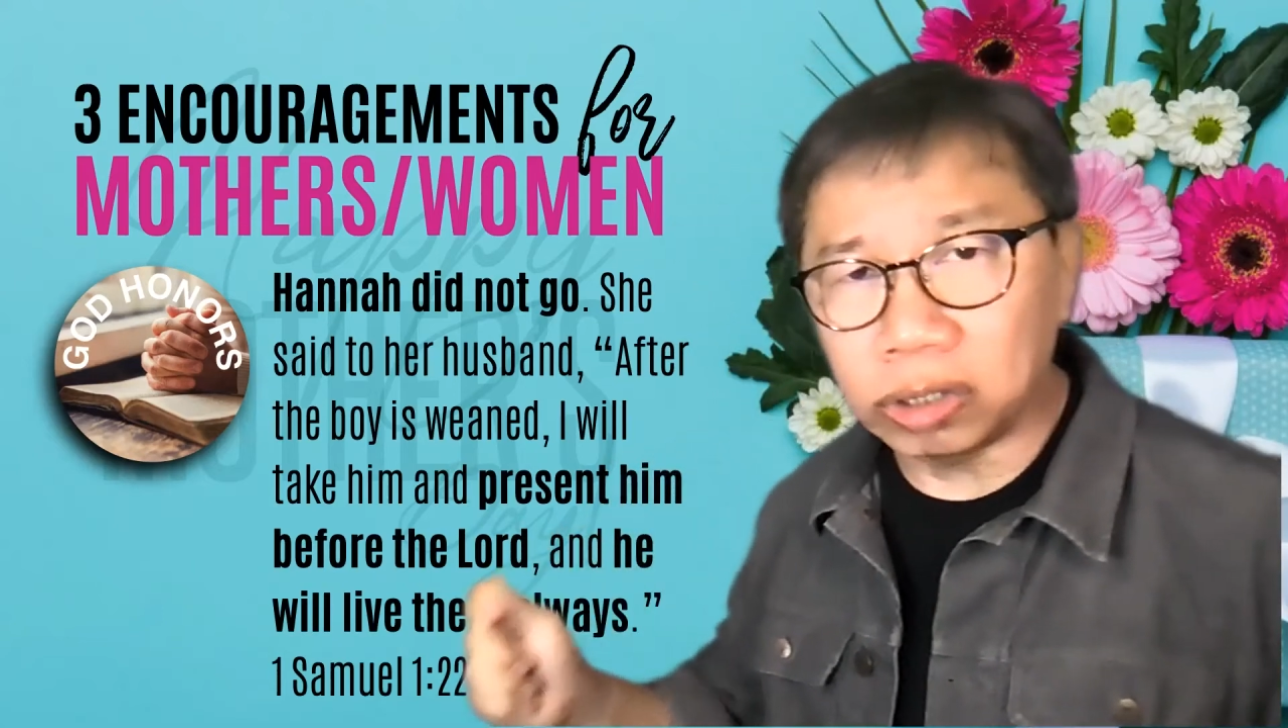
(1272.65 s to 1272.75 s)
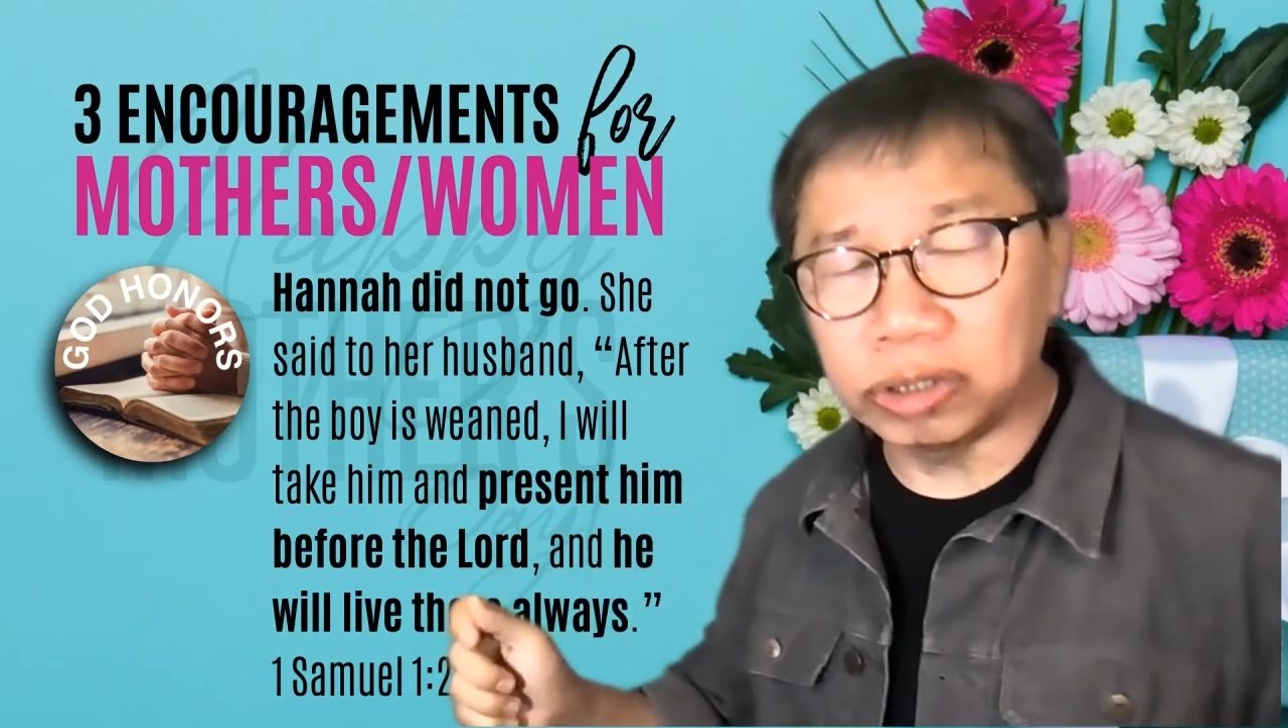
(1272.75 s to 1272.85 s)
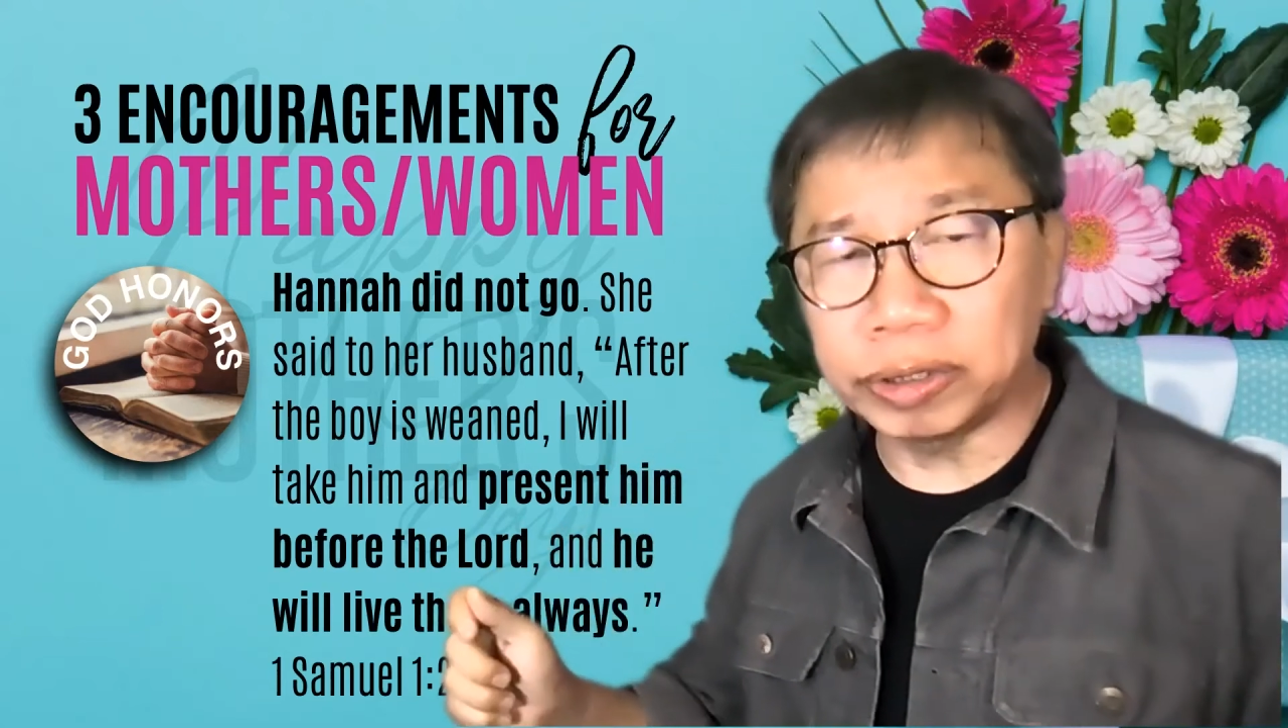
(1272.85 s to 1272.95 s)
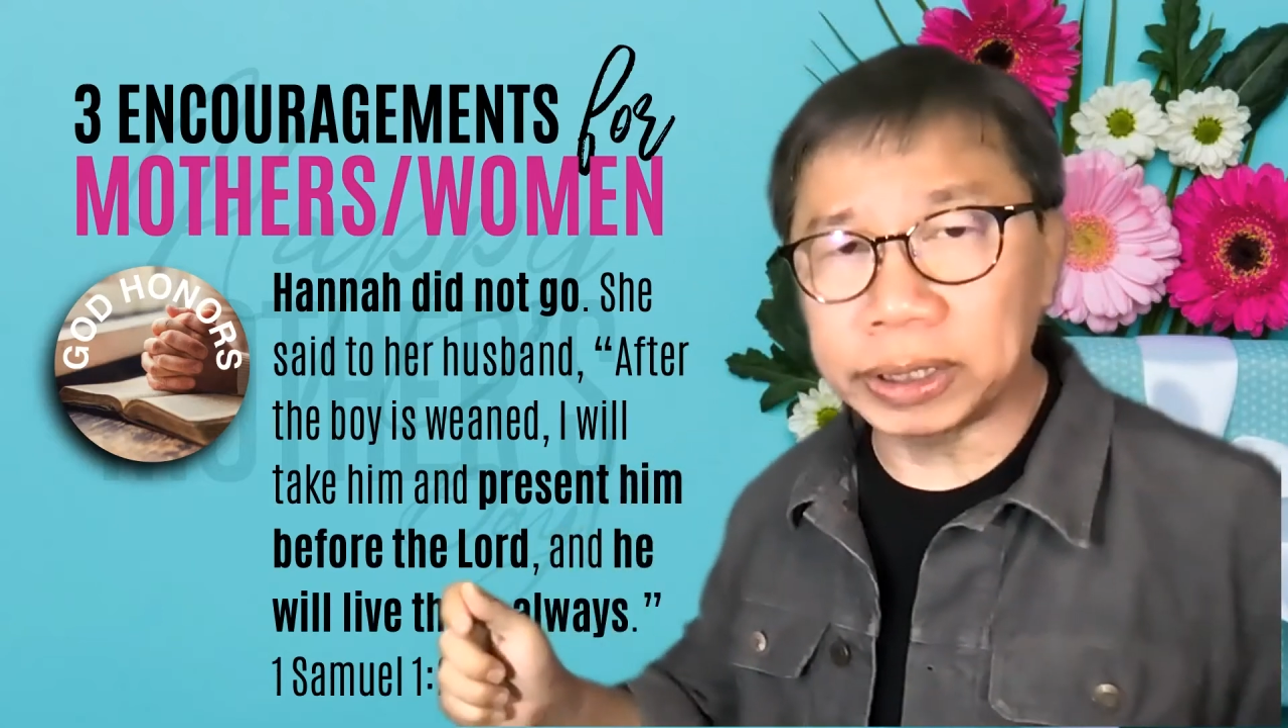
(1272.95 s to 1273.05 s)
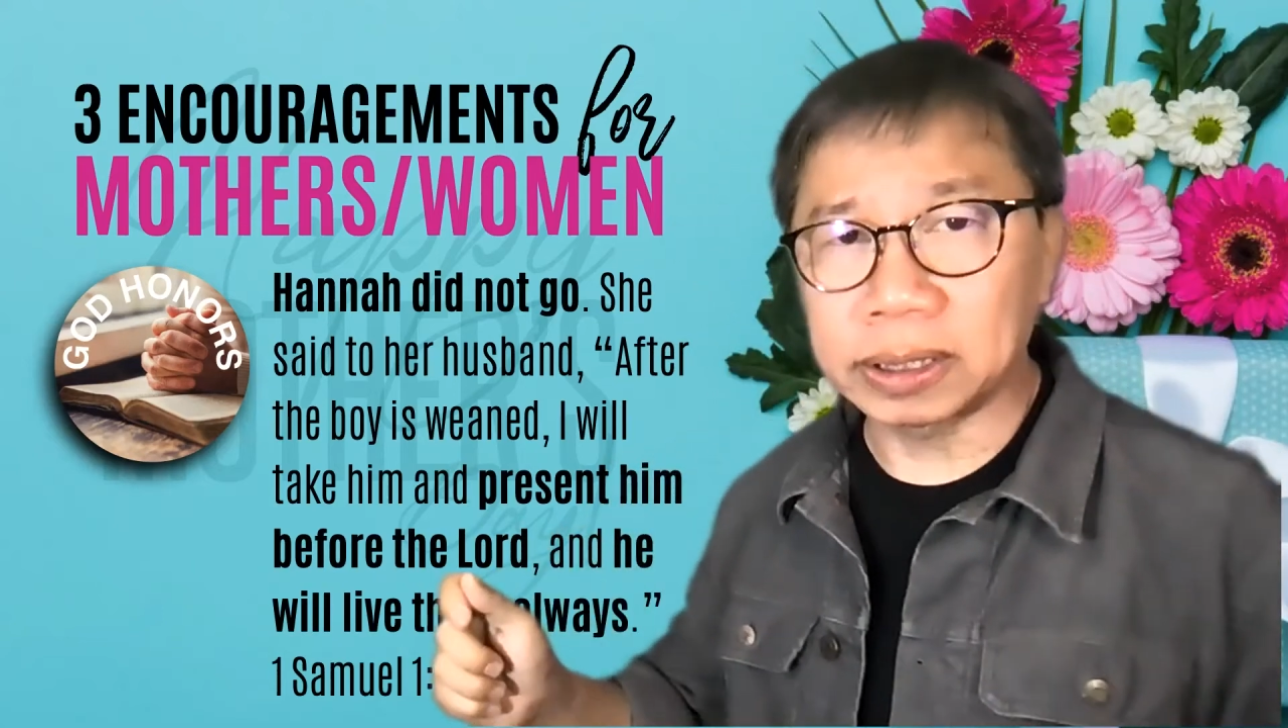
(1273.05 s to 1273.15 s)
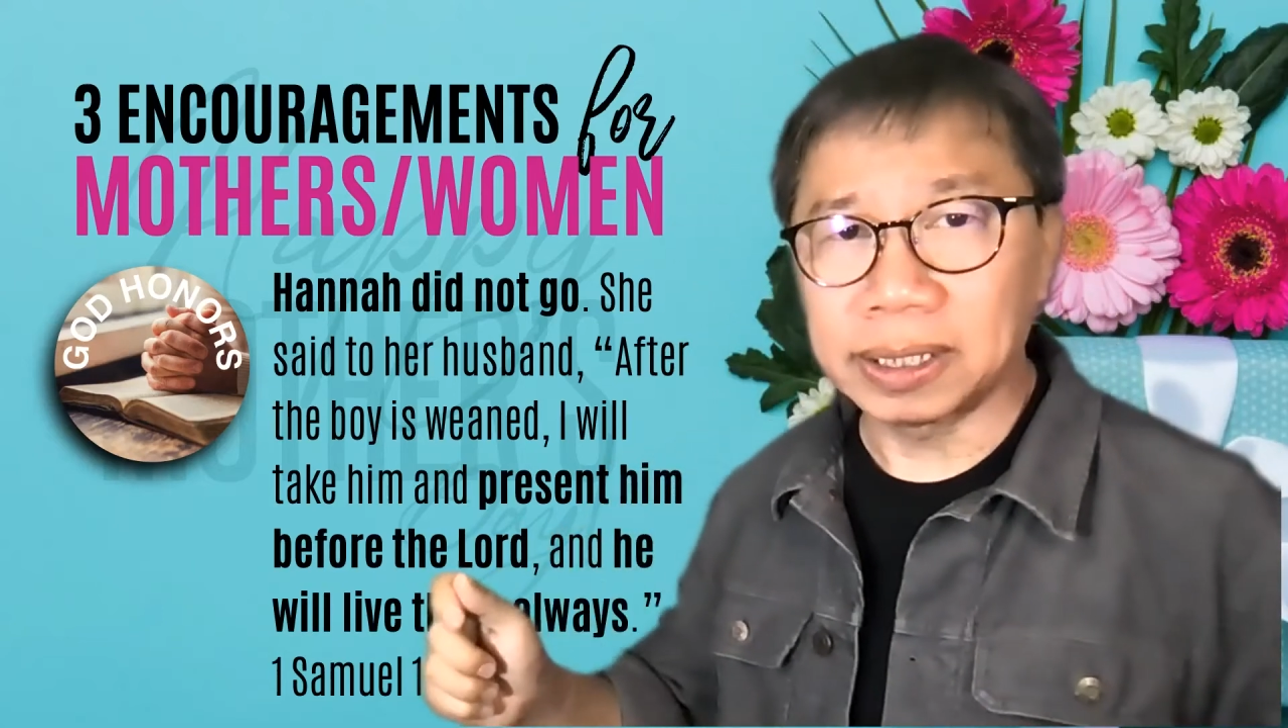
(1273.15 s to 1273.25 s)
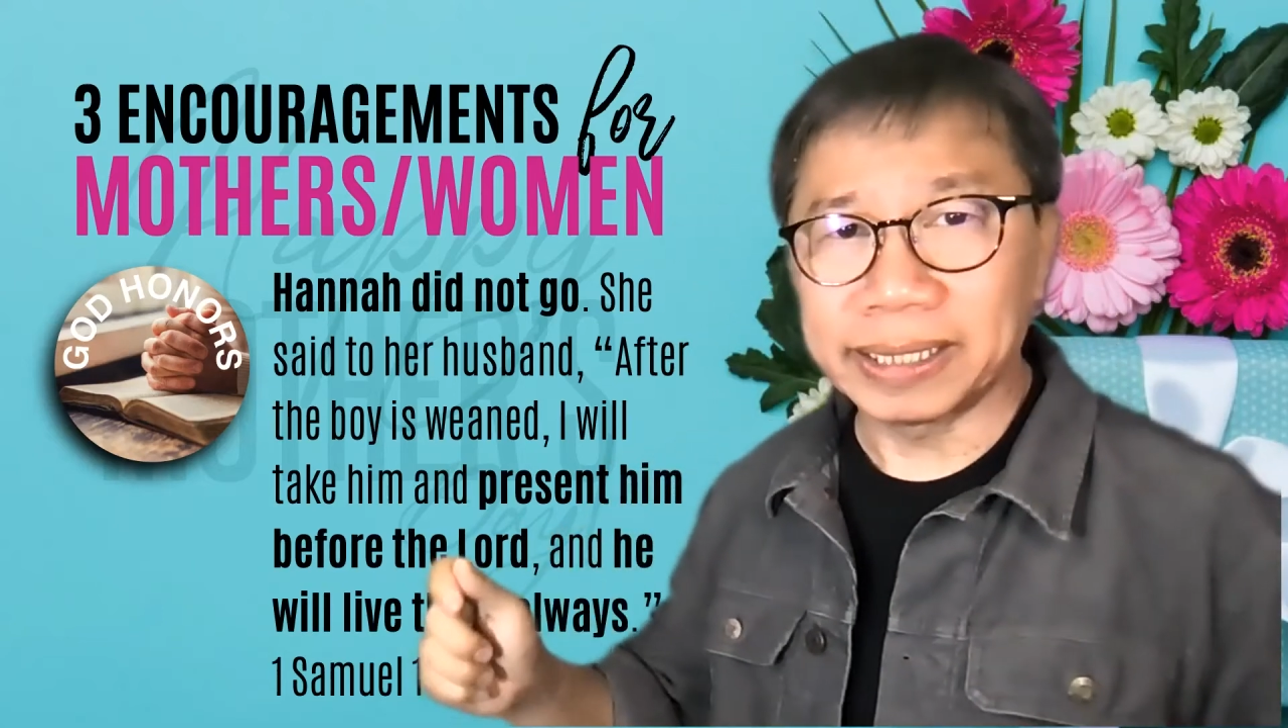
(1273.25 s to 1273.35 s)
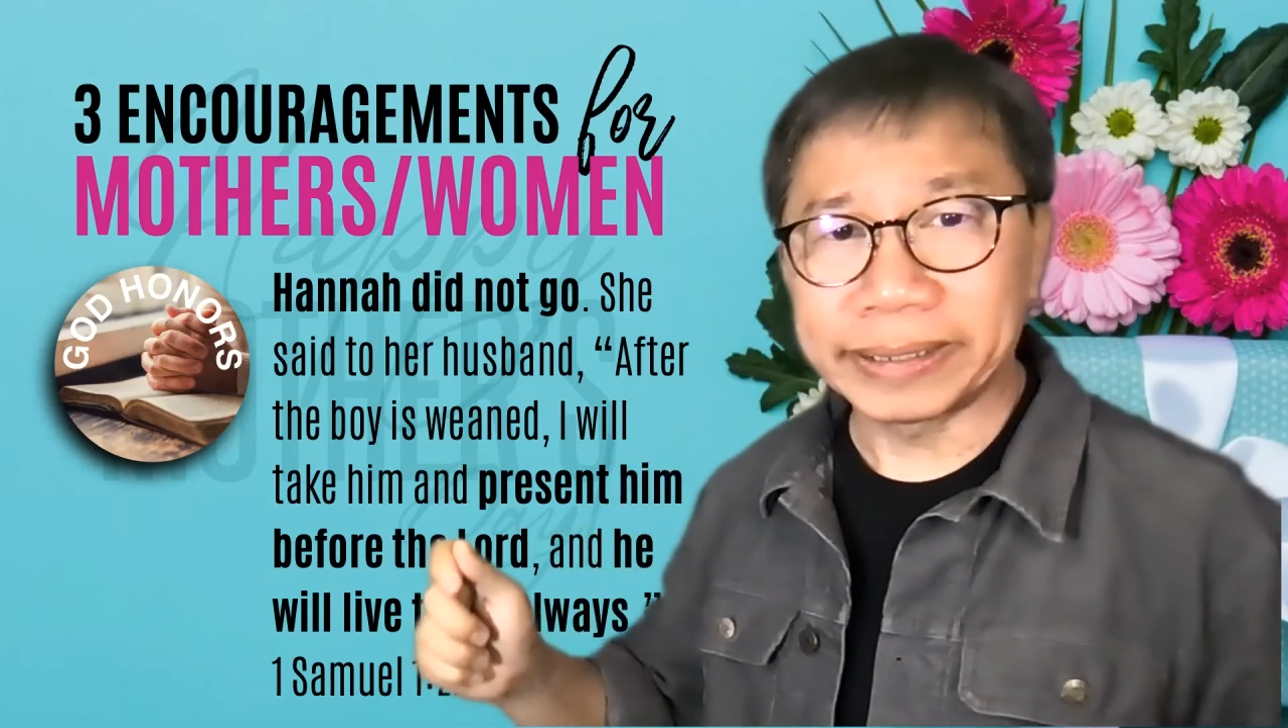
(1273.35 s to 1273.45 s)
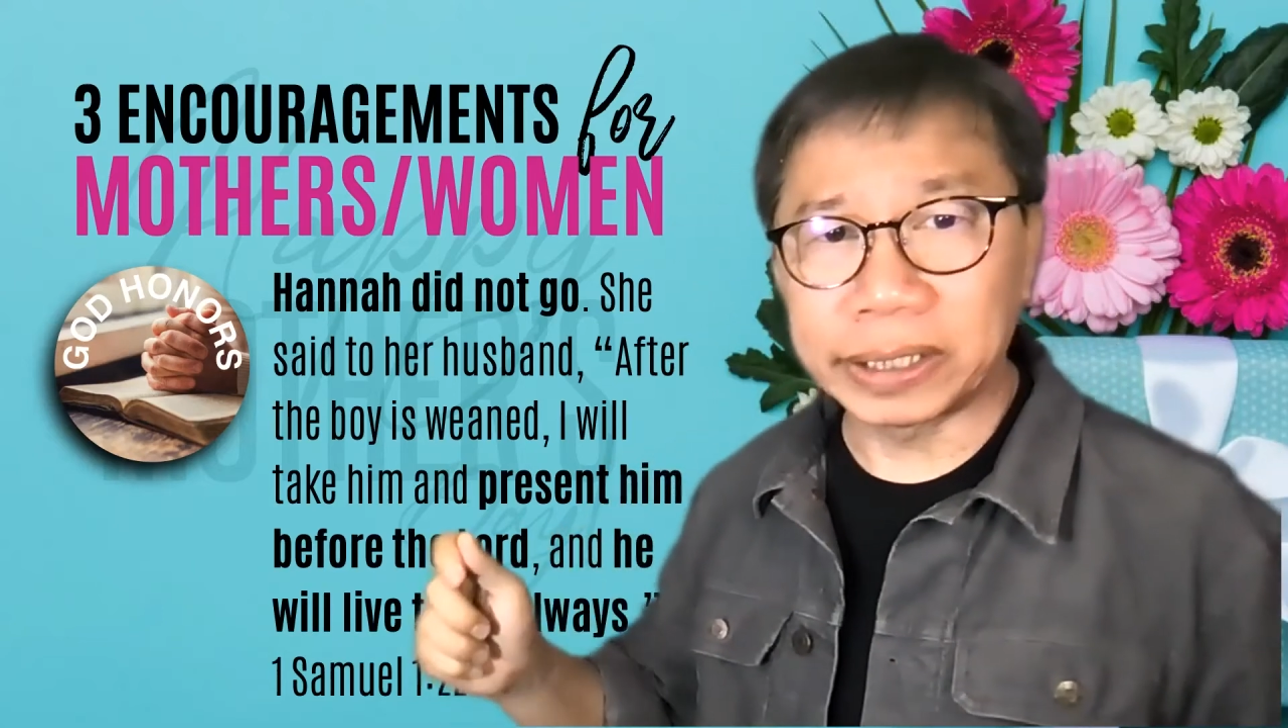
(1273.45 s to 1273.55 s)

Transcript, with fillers: honoring